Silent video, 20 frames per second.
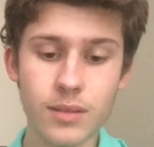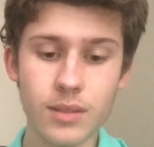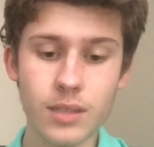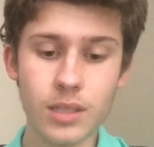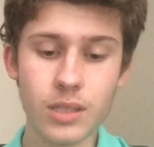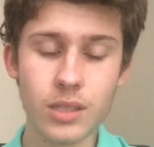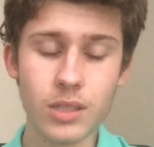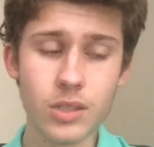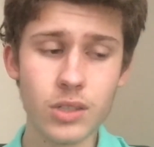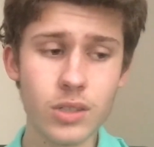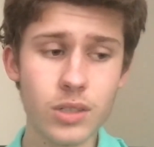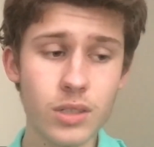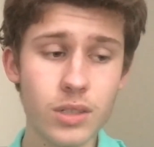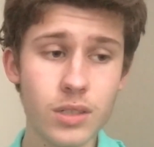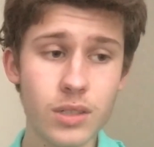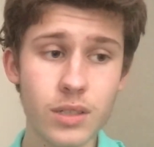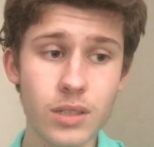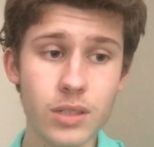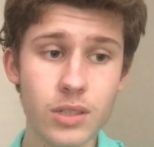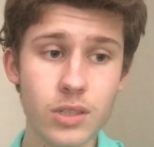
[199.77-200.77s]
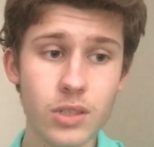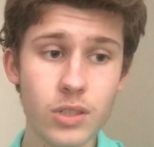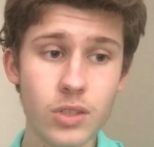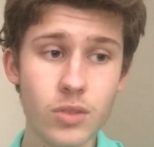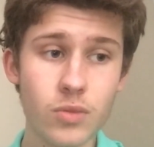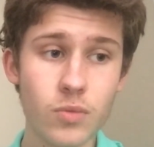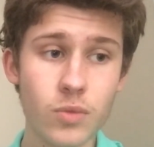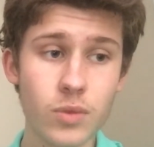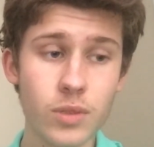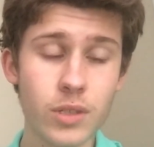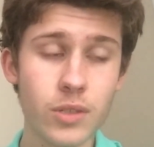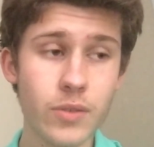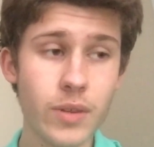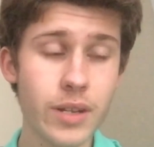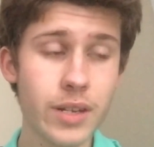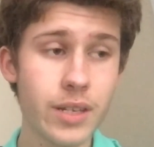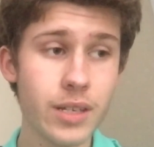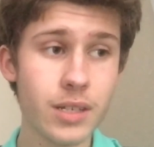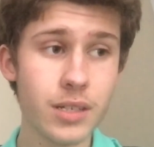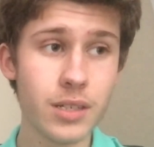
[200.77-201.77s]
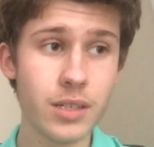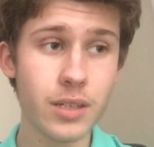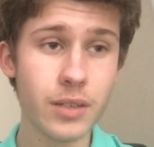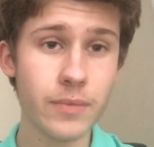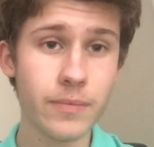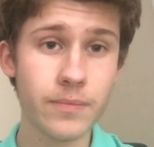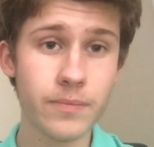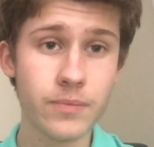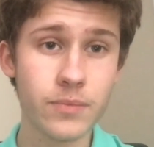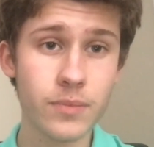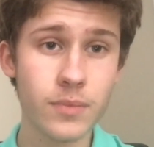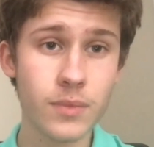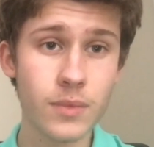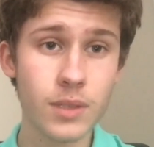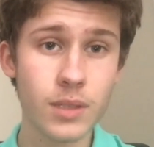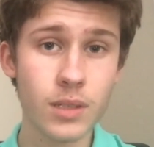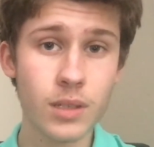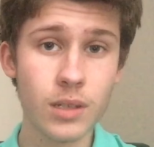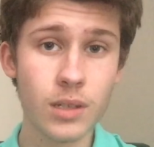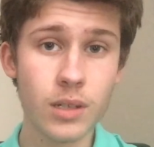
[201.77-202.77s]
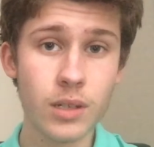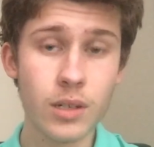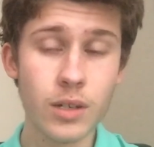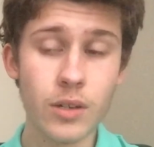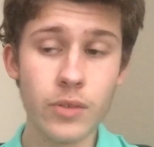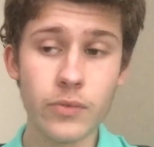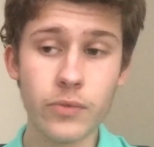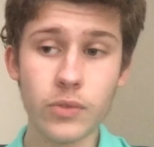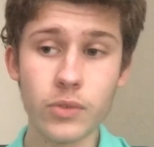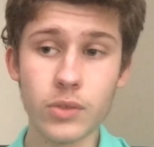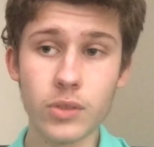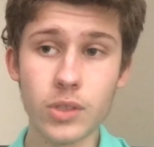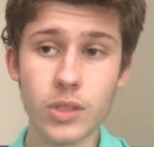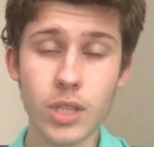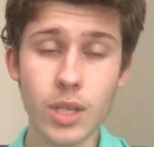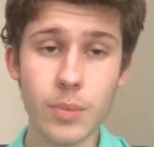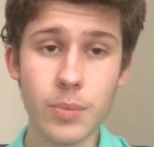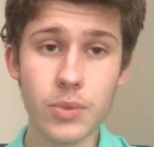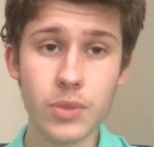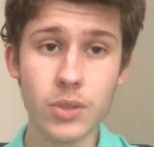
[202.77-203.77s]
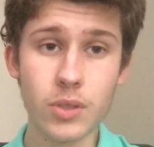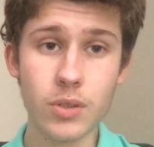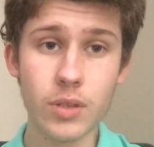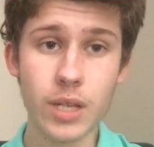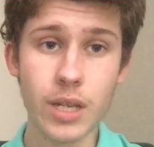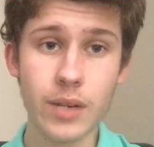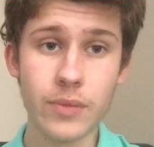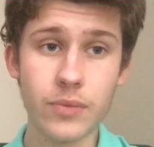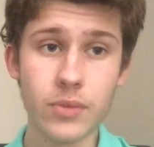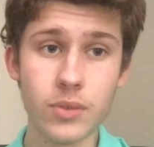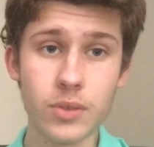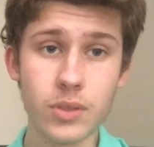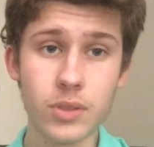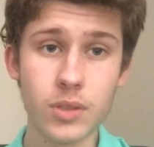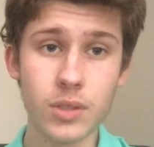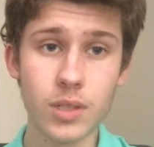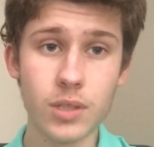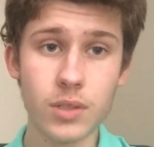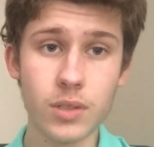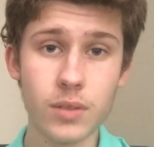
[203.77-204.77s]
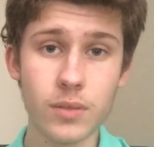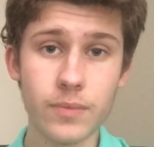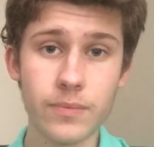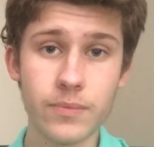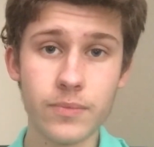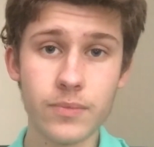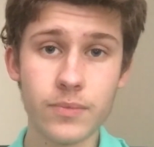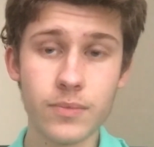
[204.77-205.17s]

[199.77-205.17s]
this is just it's just a really great ending for this episode and for the season.